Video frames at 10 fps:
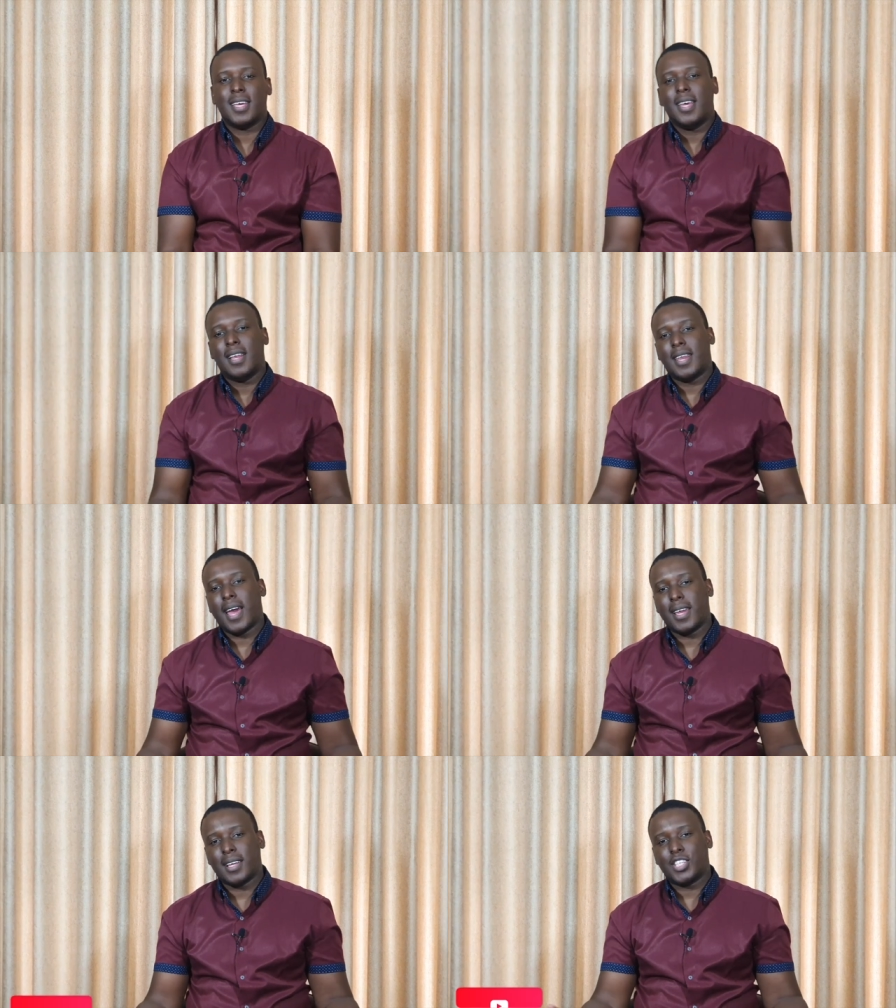
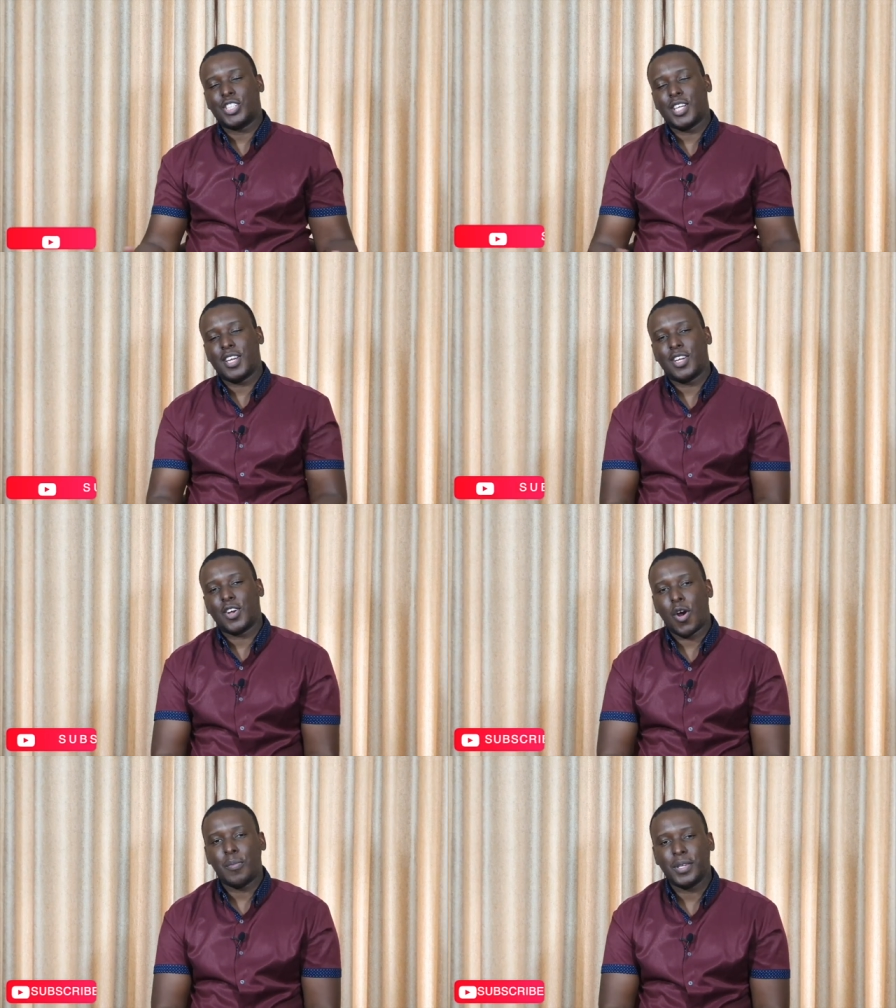Like, share,
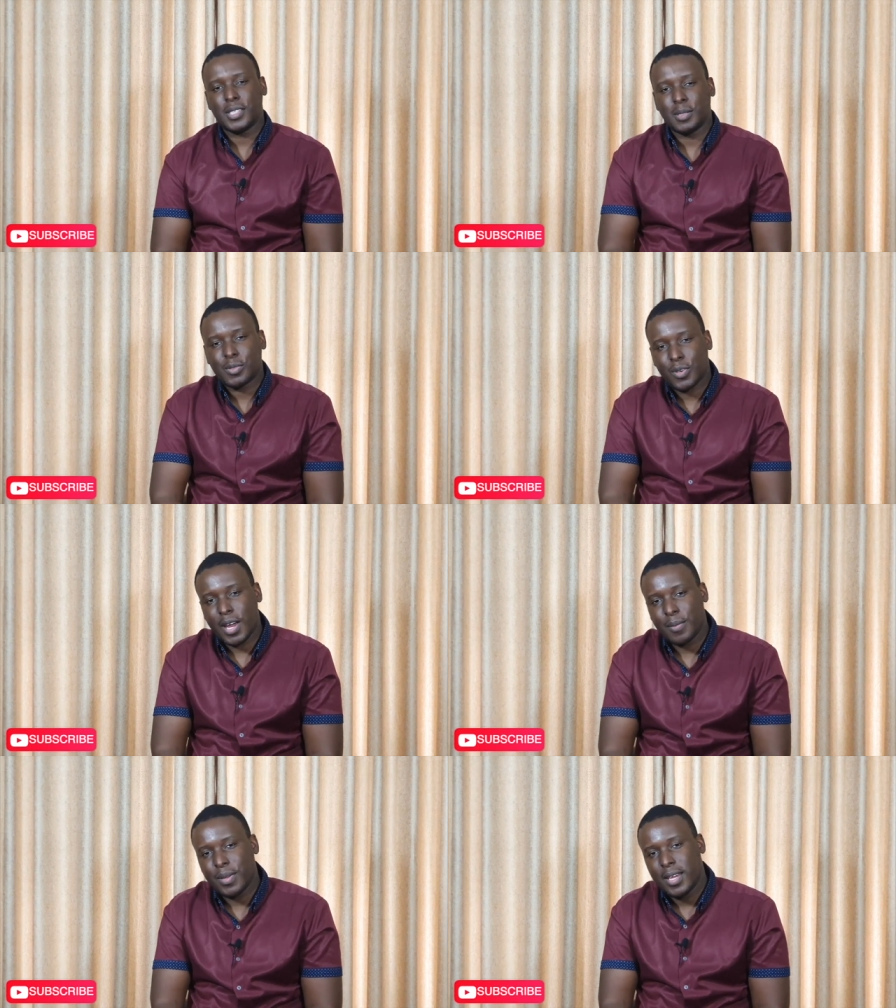comment,
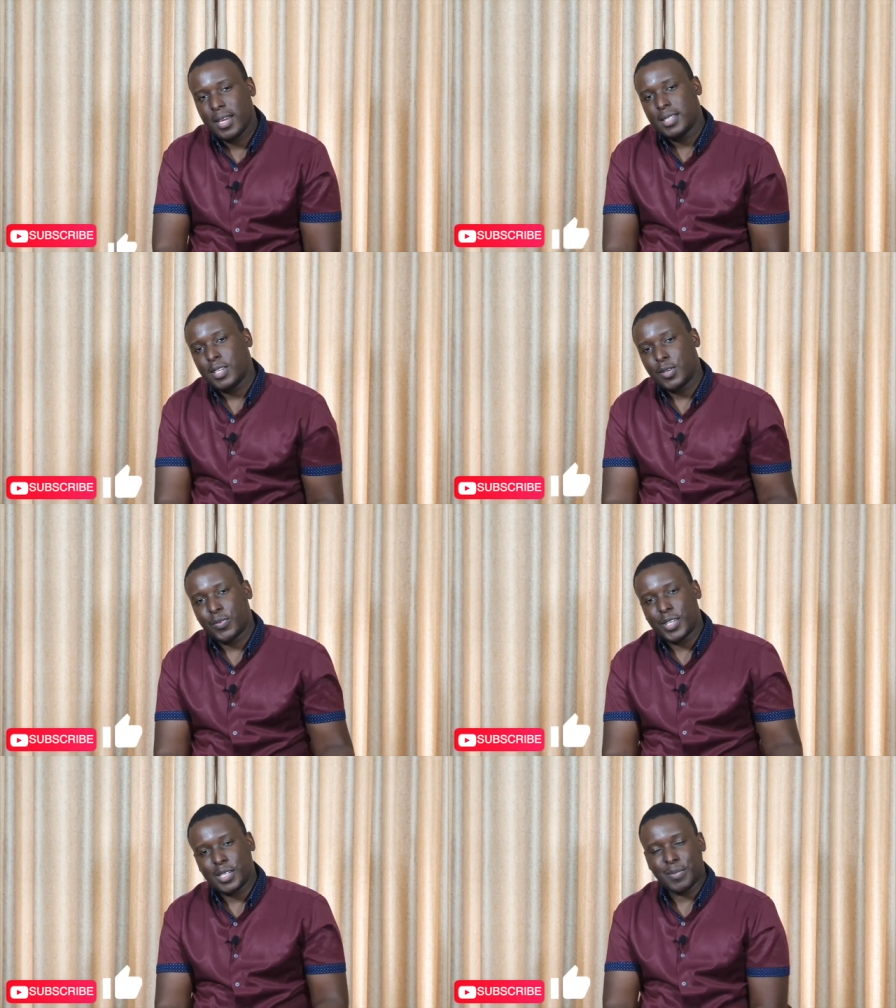subscribe, tell your
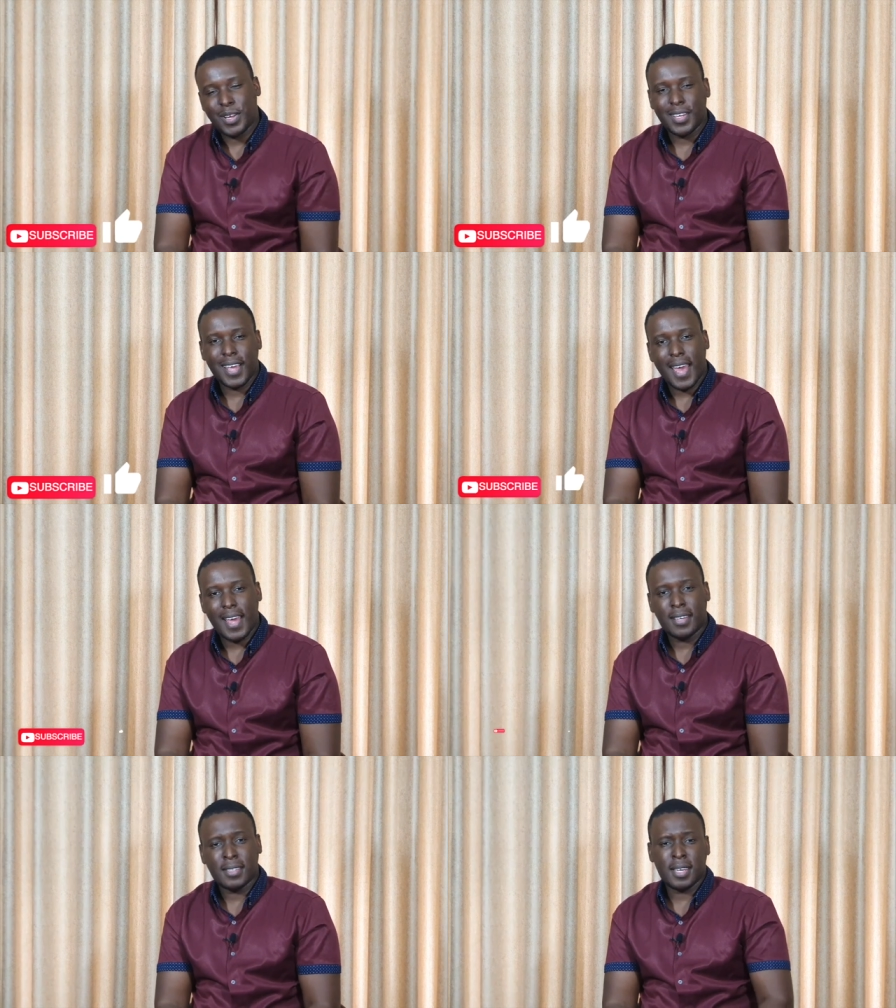friends about it,
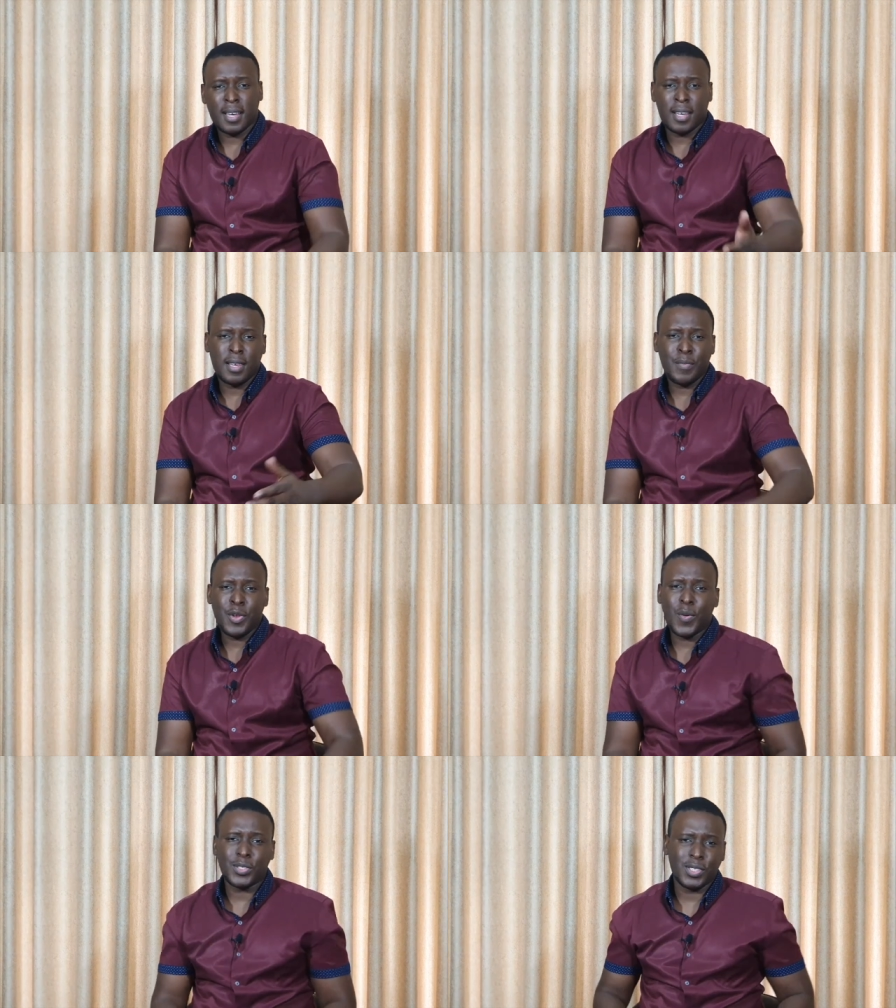and let me know
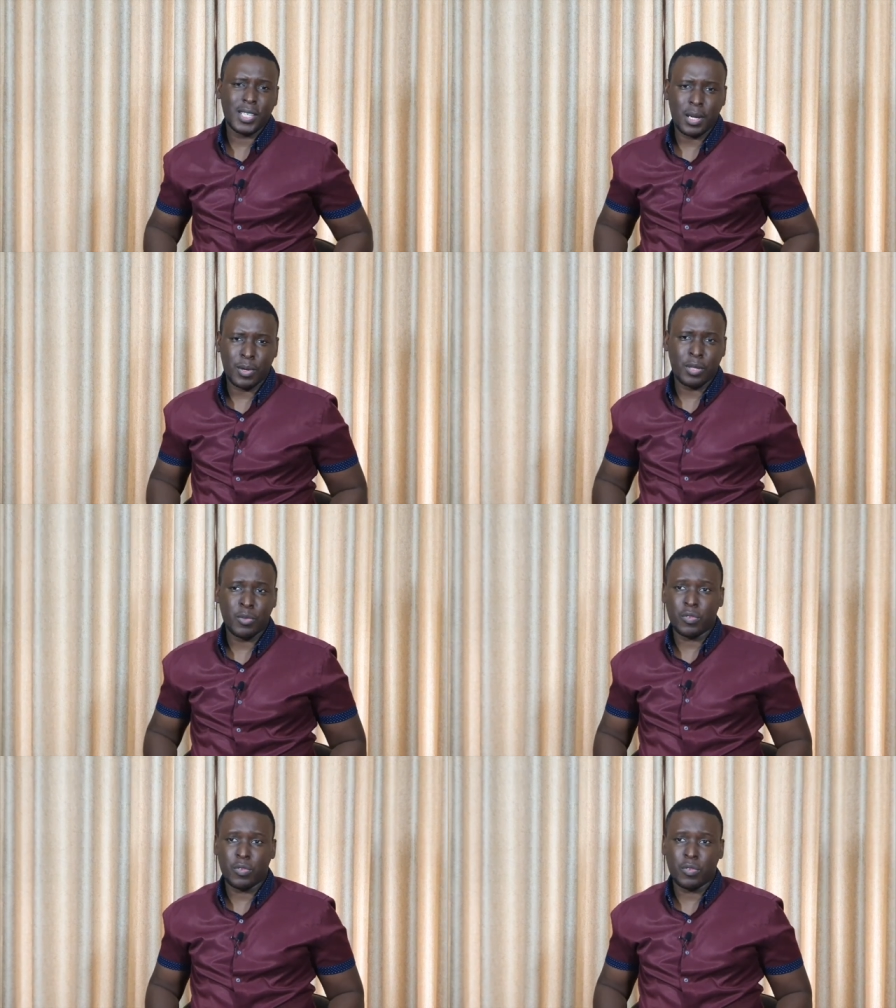what you think about the movie.